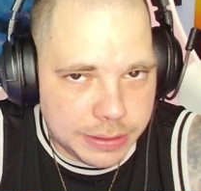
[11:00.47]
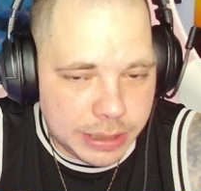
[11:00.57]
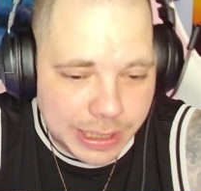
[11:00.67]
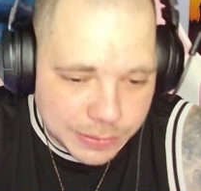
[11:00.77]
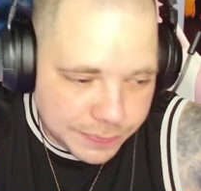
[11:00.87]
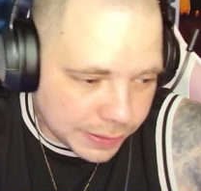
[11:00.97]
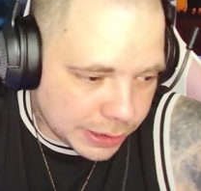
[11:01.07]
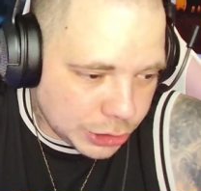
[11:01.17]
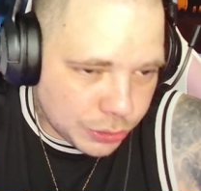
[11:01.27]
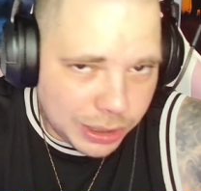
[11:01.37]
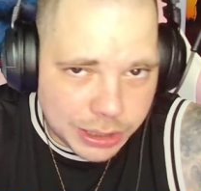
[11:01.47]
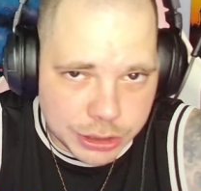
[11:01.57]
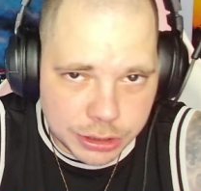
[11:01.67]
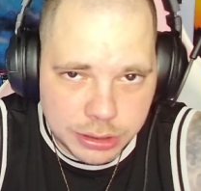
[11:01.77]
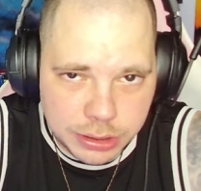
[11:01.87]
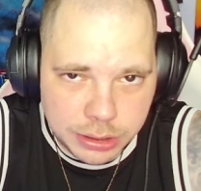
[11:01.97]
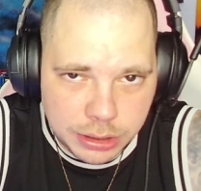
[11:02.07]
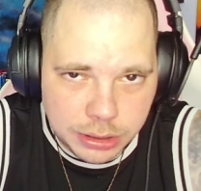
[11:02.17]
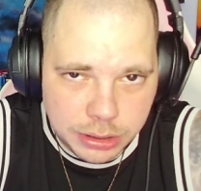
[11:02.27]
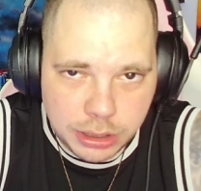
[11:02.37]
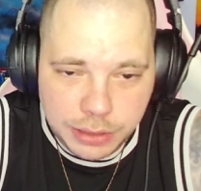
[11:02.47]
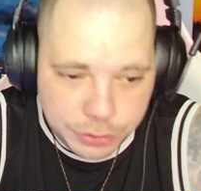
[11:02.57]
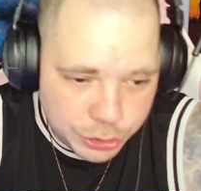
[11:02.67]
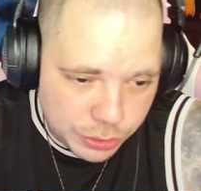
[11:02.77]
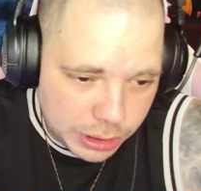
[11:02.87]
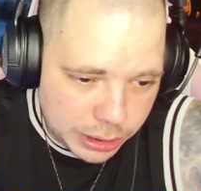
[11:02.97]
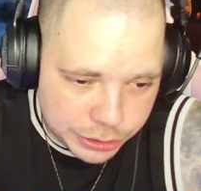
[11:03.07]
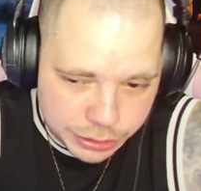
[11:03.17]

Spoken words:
It was fucking trash. It was trash.